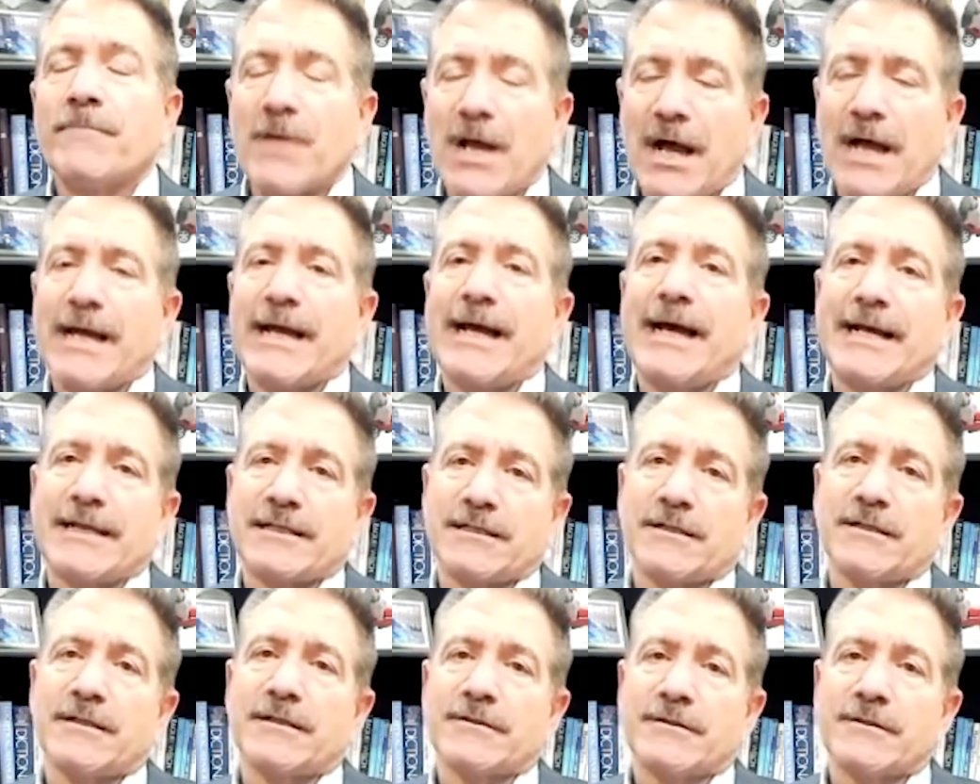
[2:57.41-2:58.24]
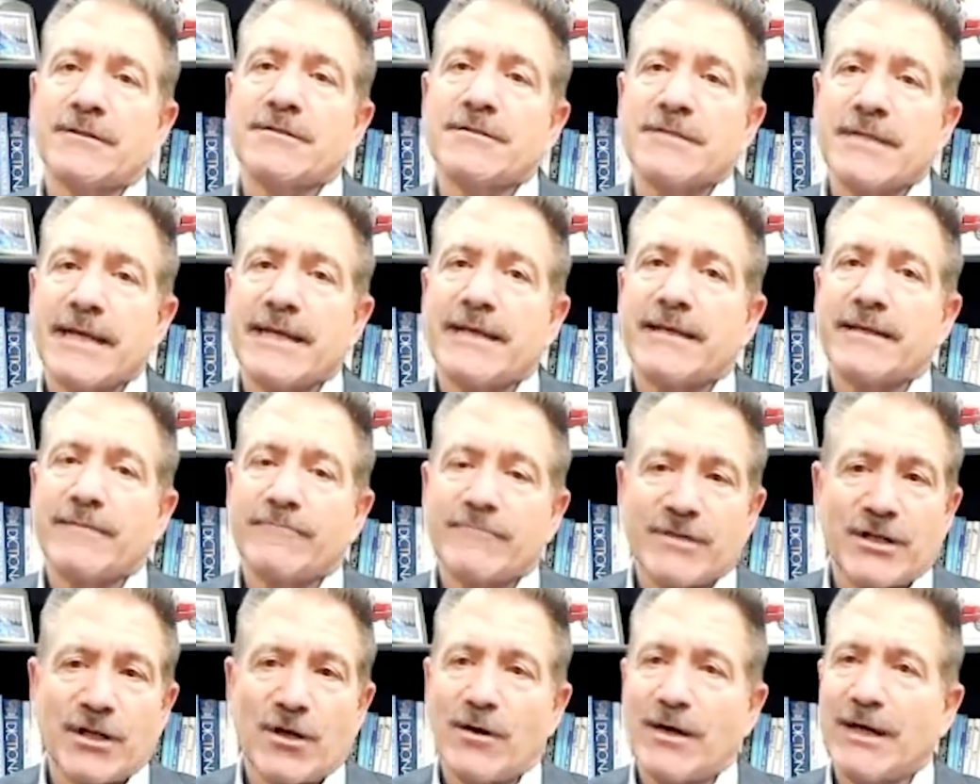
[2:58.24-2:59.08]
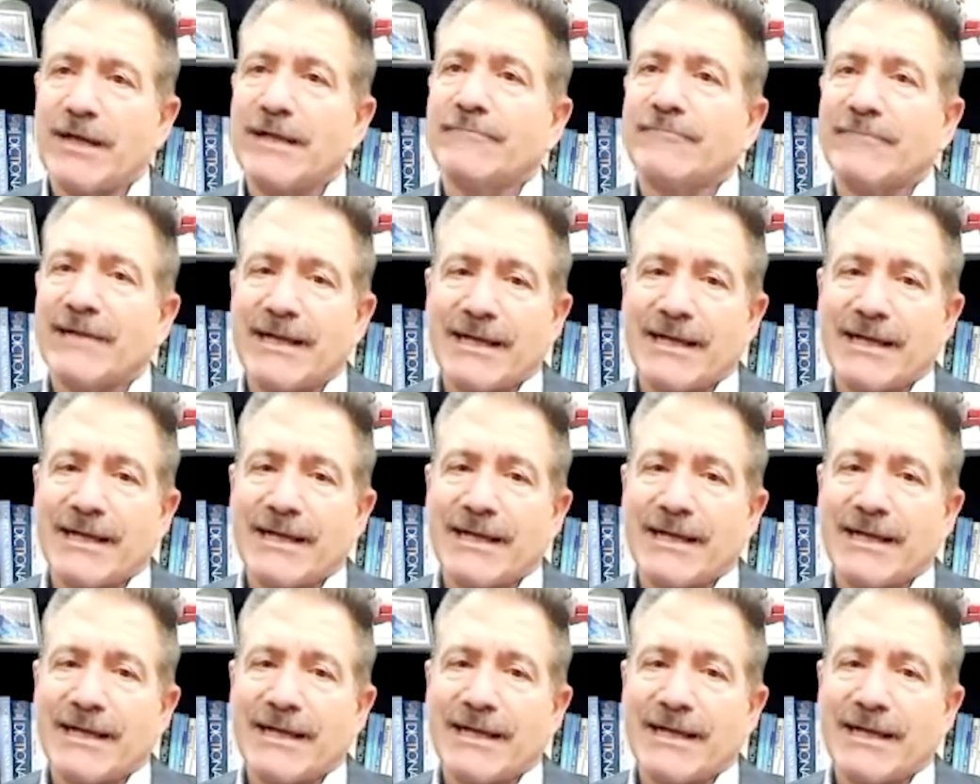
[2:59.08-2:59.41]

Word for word: I had to take it, you know what?